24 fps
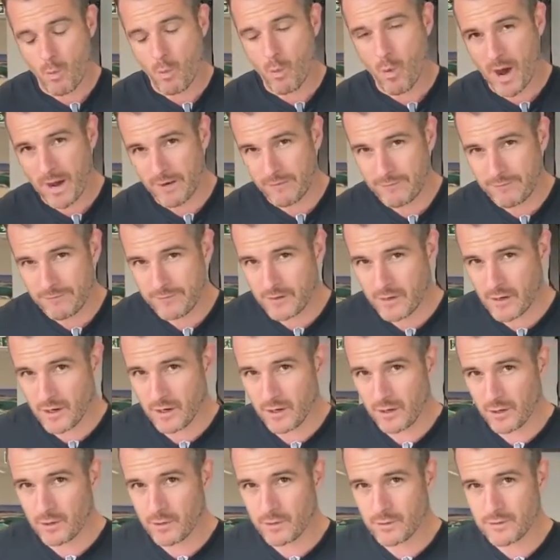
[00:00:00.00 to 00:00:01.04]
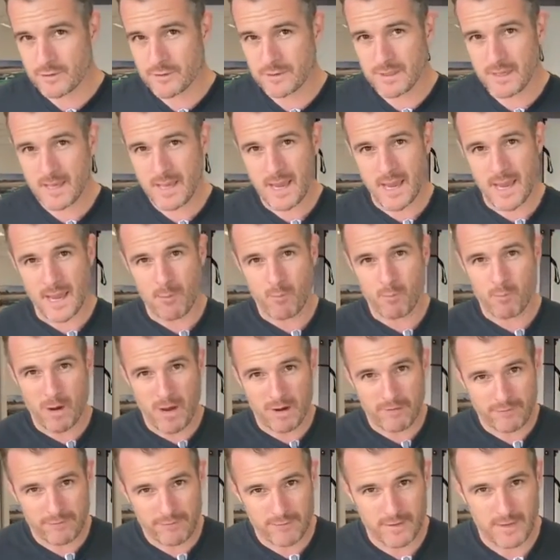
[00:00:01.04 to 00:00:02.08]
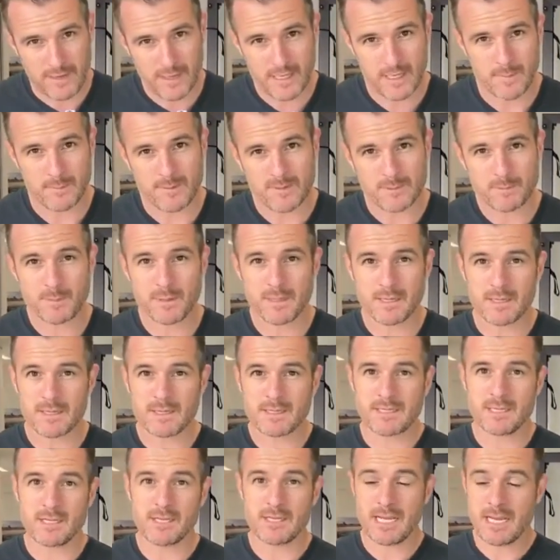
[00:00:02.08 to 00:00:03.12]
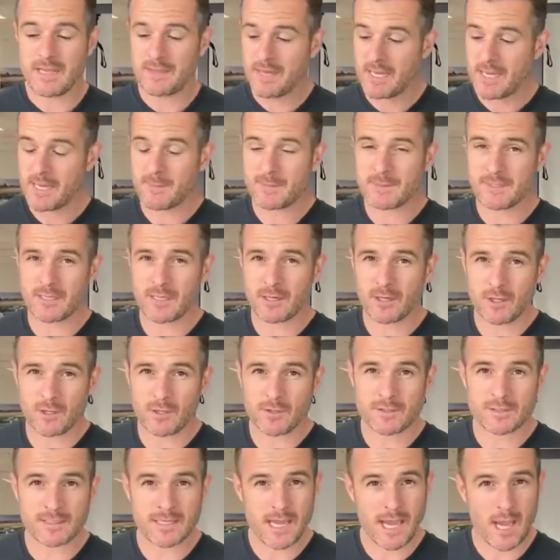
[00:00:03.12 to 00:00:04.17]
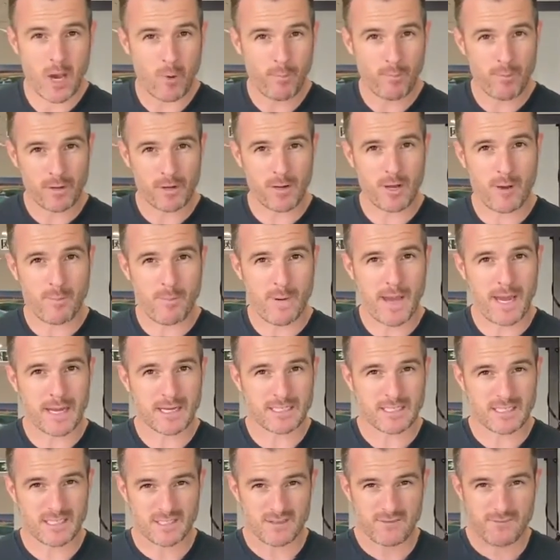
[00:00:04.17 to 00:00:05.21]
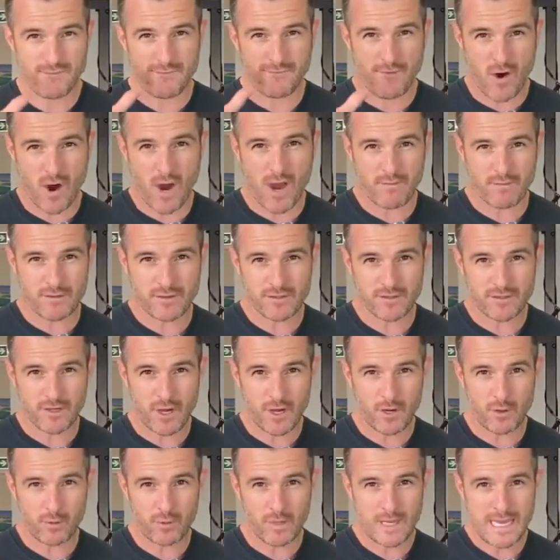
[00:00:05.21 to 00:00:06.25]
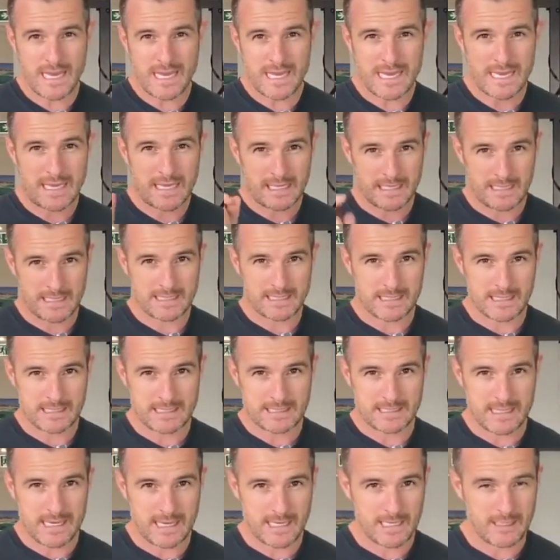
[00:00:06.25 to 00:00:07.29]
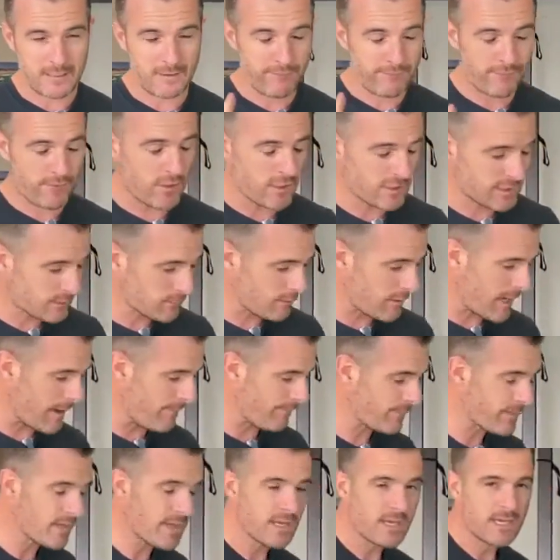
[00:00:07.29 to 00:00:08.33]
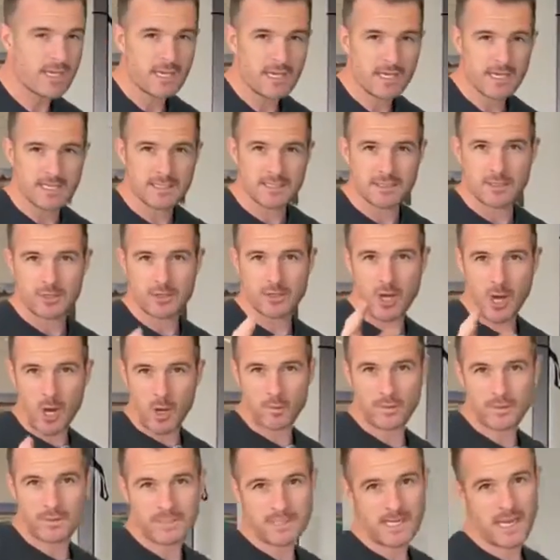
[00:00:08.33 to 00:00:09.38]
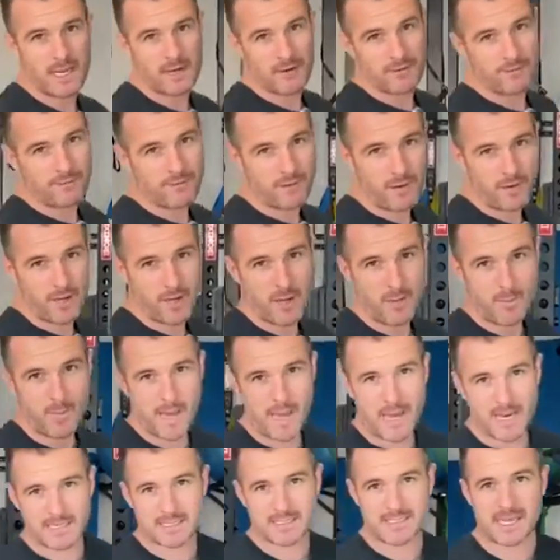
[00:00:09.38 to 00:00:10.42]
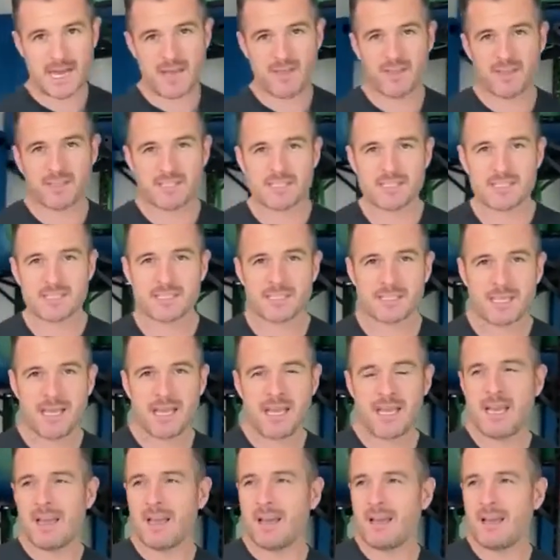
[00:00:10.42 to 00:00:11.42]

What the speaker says: One for your glutes and one for your hips, because you need the hips and the glutes to help your lower back. So there's five in total. Let's get stuck in. The first one is the gold standard for lower backs. Now this is,